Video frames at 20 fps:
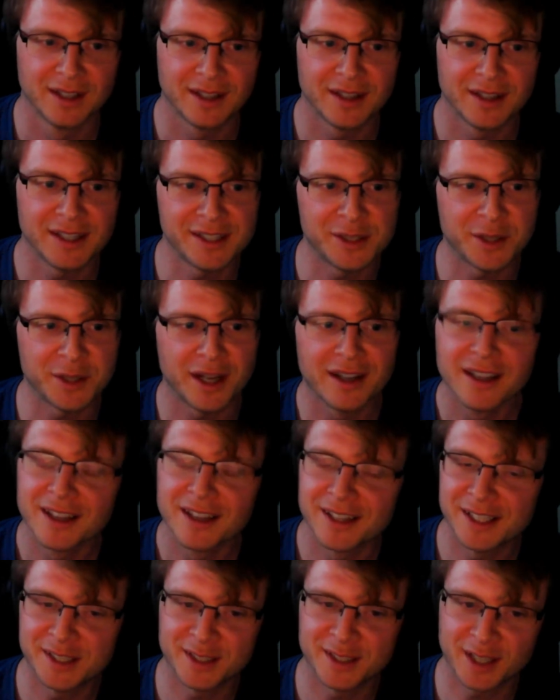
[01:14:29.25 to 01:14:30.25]
this
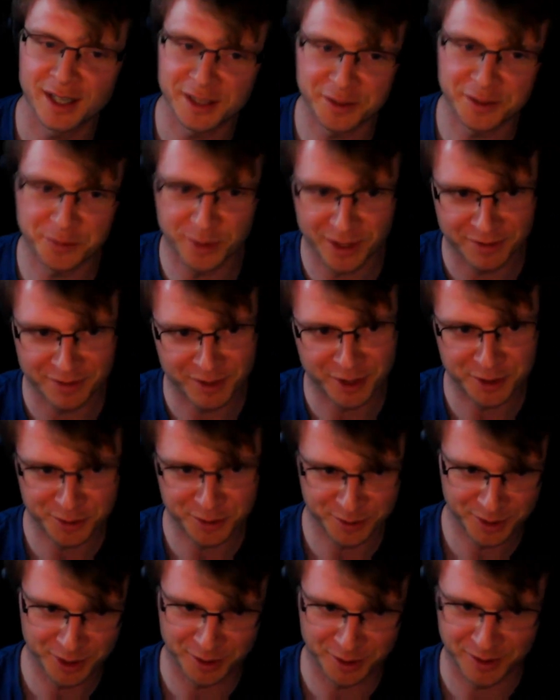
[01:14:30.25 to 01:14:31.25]
is kind of one of those,
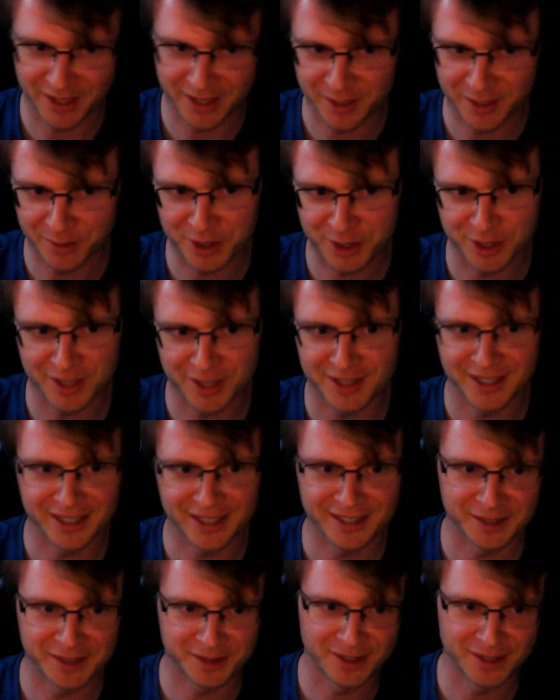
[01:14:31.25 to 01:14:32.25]
the EYG
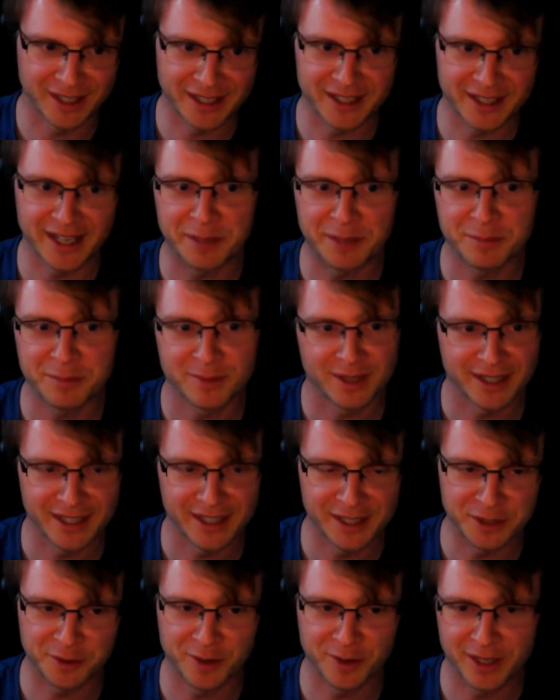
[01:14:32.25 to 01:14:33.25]
thing, like name, like
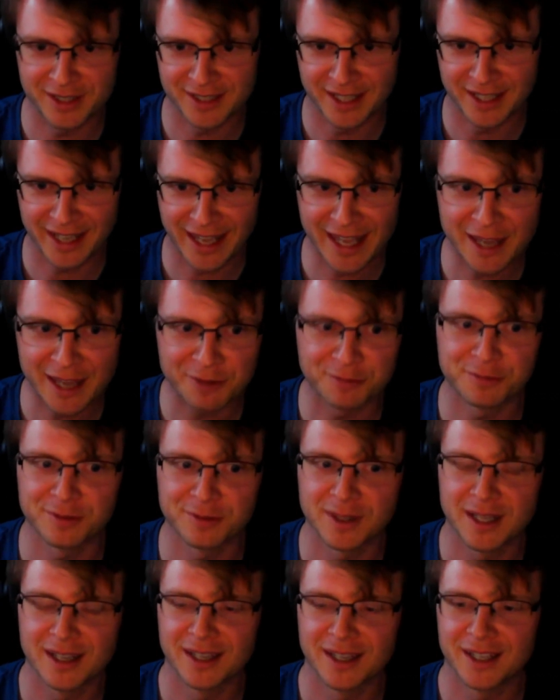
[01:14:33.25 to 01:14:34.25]
eat your greens. Like if
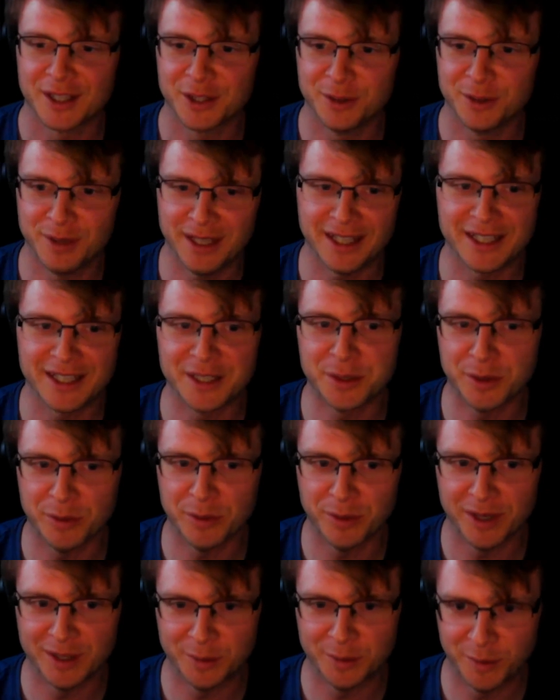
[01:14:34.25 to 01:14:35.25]
you lean into a
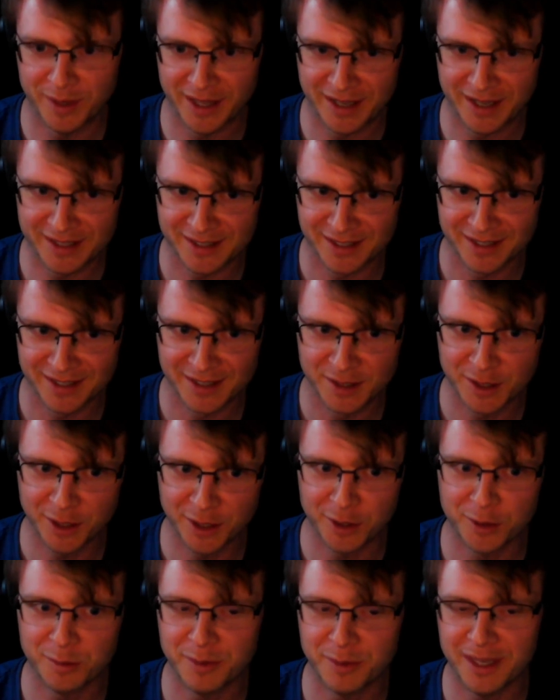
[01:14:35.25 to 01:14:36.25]
world where there's
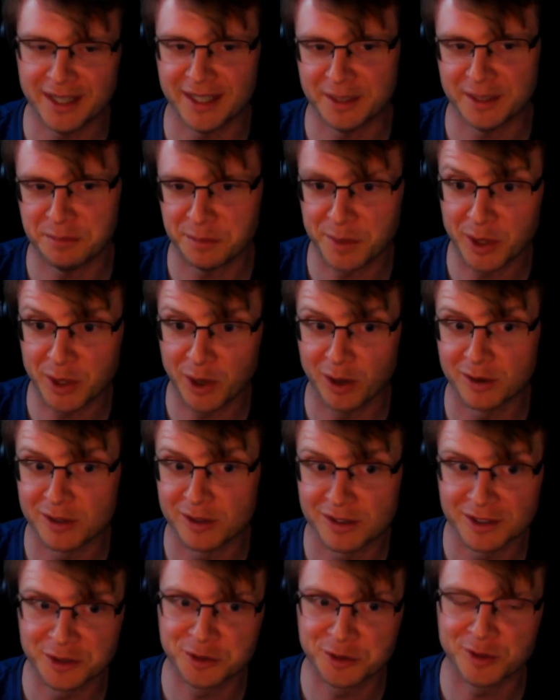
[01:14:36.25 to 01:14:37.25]
no meaning
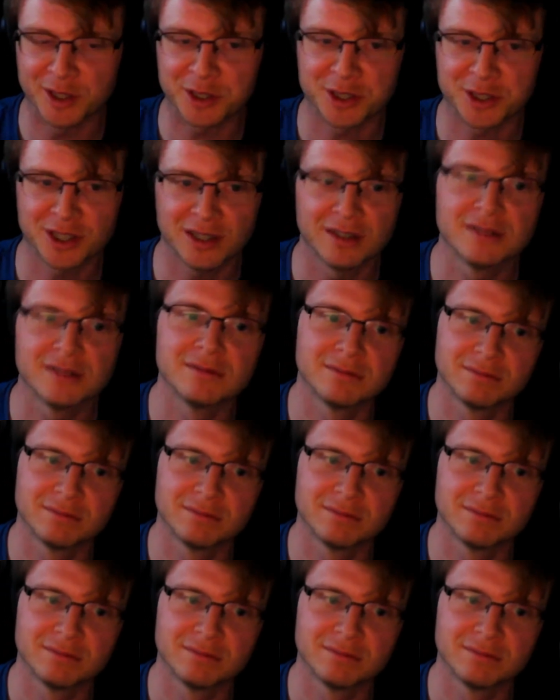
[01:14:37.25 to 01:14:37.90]
beyond the structure,